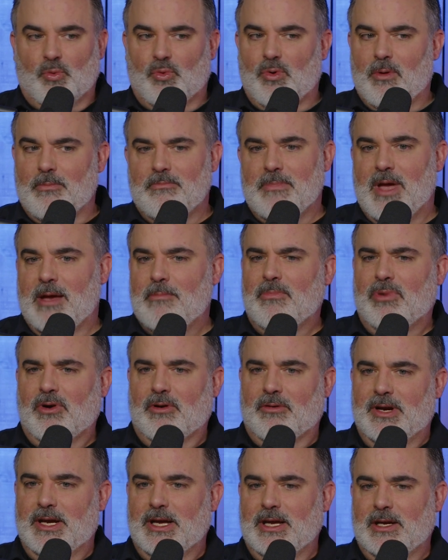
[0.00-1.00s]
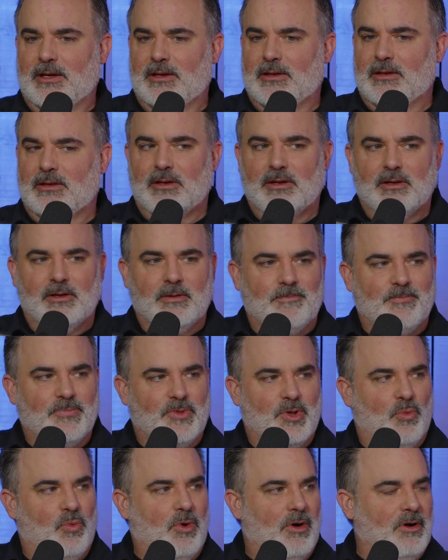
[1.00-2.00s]
Remembering
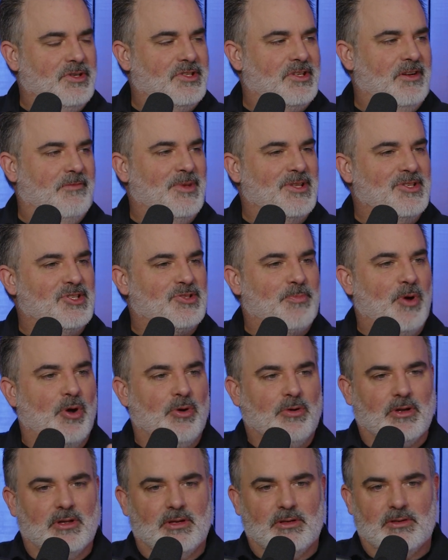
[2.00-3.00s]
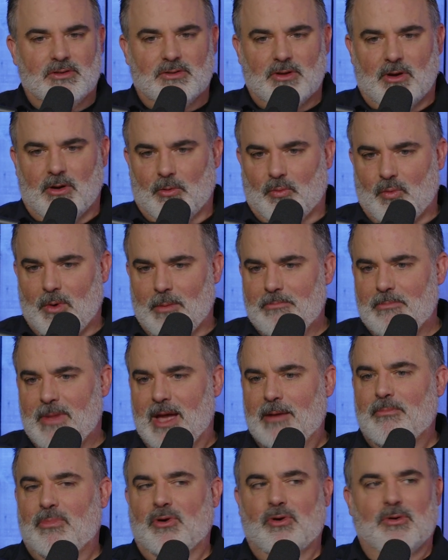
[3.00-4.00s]
the words that have been spoken to her,
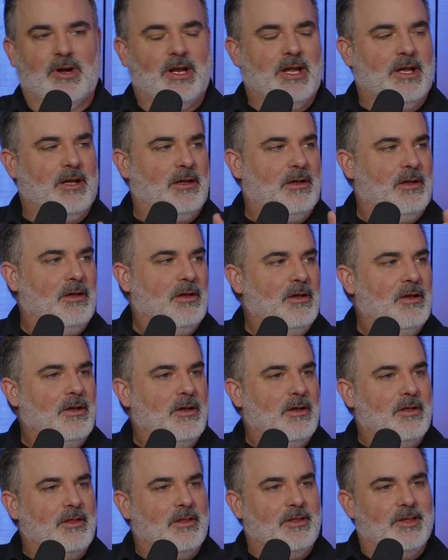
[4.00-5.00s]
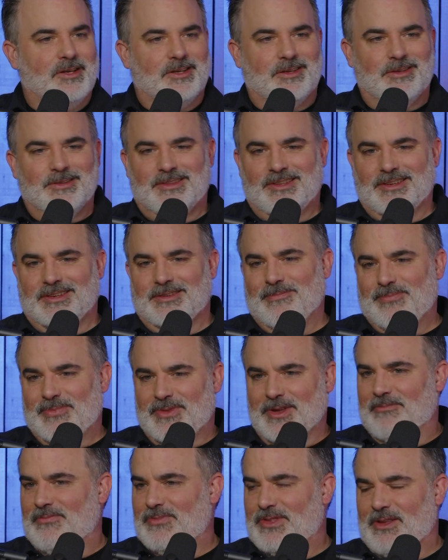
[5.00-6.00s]
remembering the
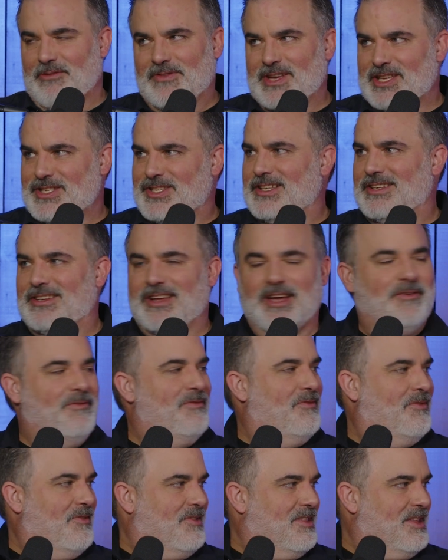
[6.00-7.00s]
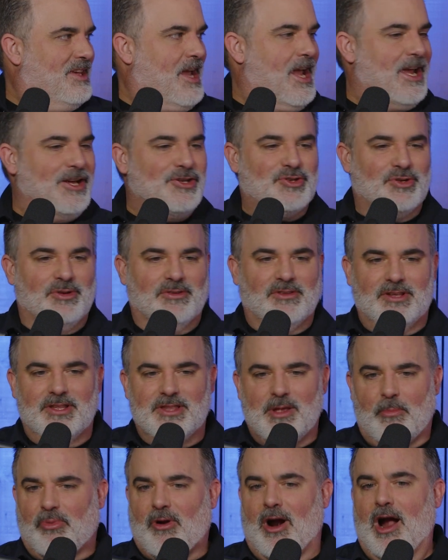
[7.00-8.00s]
visit of the angel
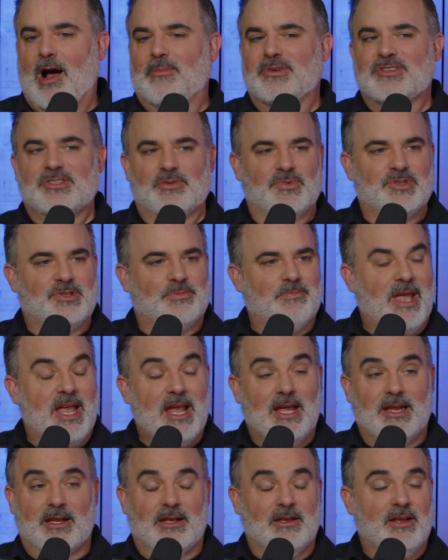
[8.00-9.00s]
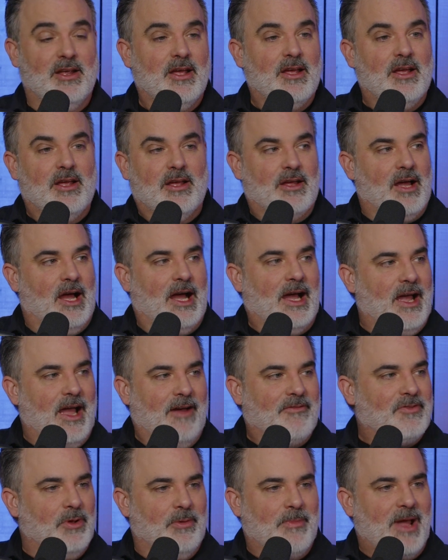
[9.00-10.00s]
and the promise that was made. And I
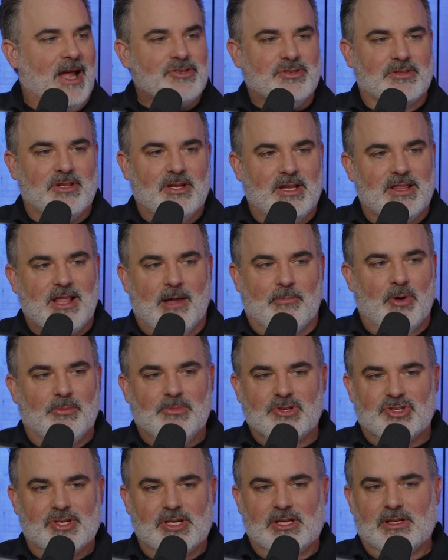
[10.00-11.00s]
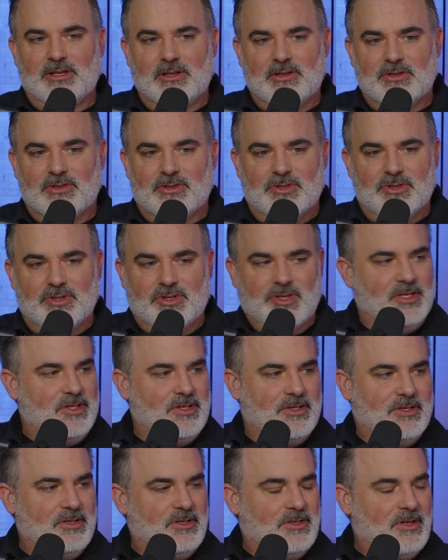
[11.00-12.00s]
have to imagine that in that moment
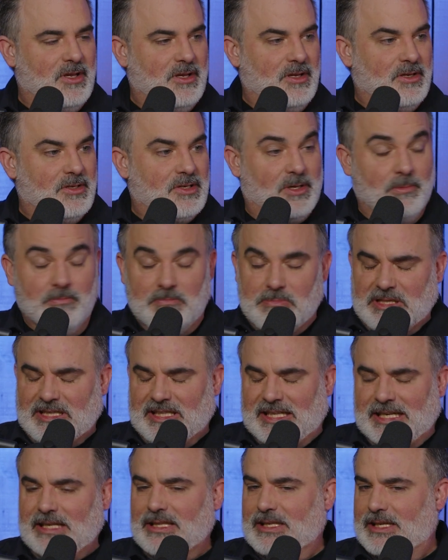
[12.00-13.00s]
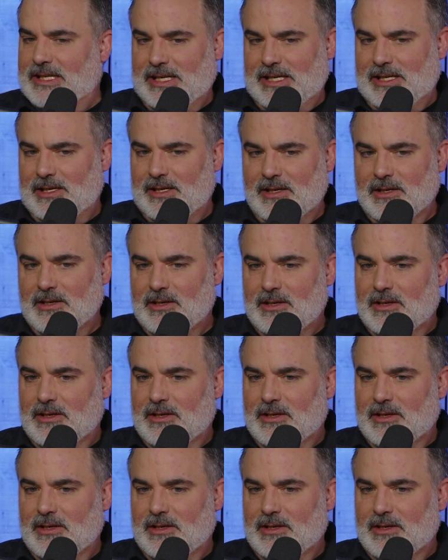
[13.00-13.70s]
she's completely